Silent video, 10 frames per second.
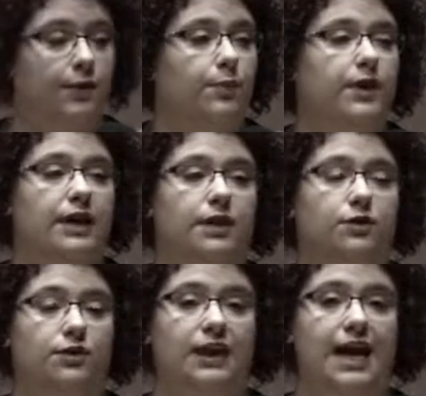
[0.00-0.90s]
we
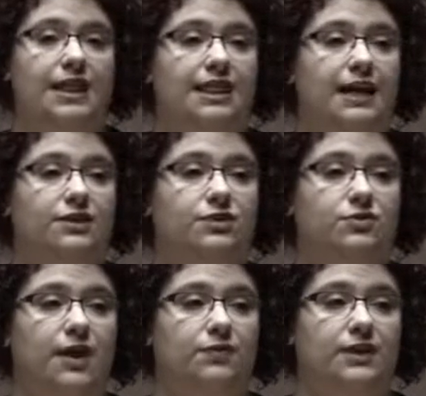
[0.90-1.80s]
create things
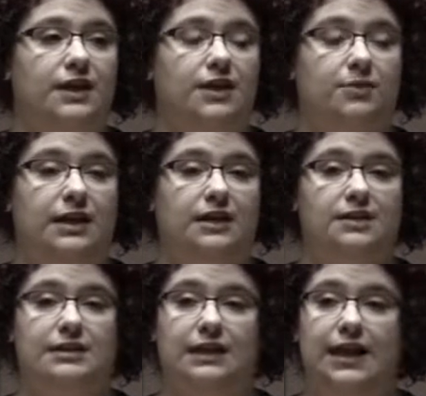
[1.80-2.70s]
throughout the year
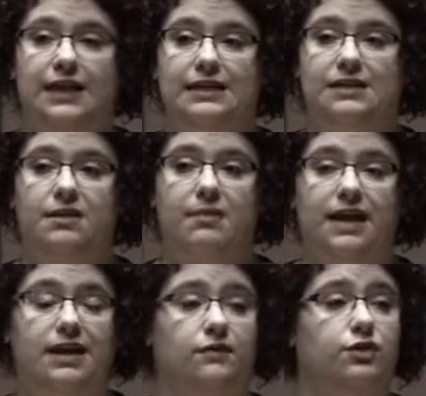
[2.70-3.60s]
because the ladies and the
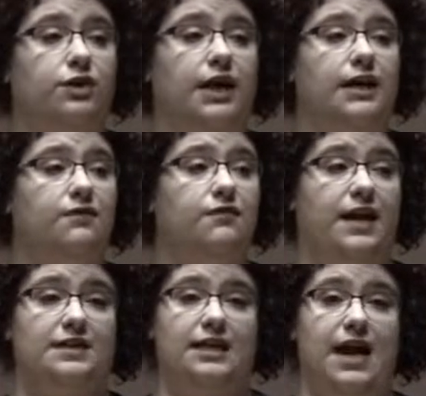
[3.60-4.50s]
men have created
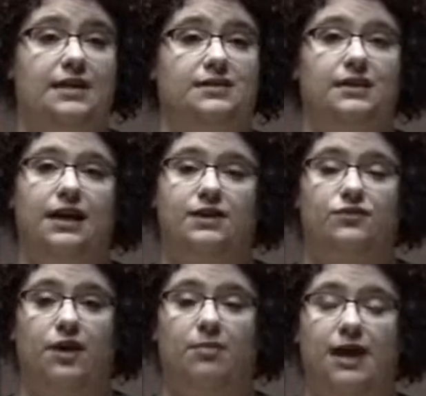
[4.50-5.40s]
fantastic things
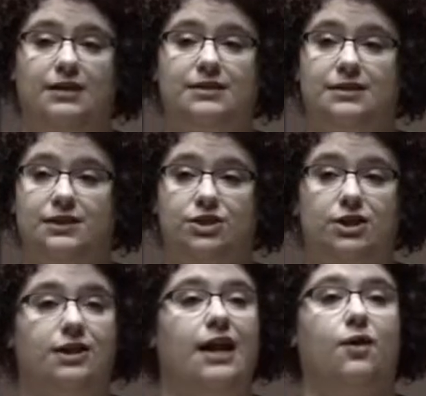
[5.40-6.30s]
for our boxes this
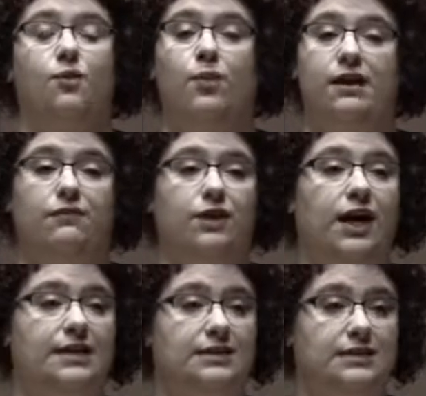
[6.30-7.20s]
year. Can't wait for you
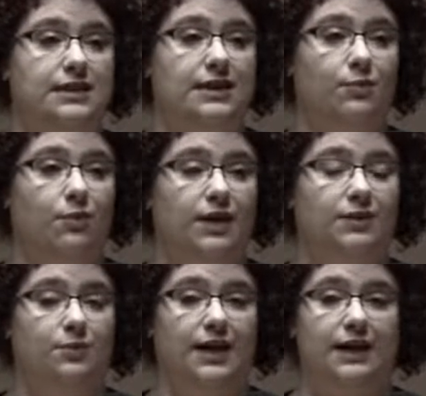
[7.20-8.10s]
guys to see them
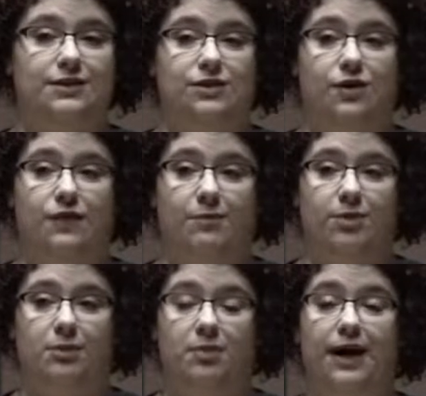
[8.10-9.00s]
when we get to
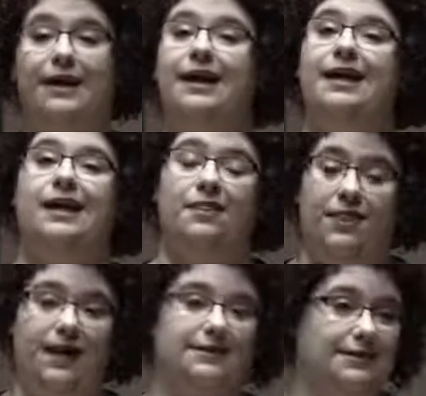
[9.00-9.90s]
November, but
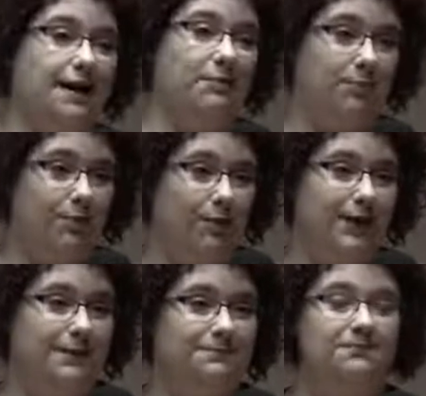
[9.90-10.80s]
that's not my point.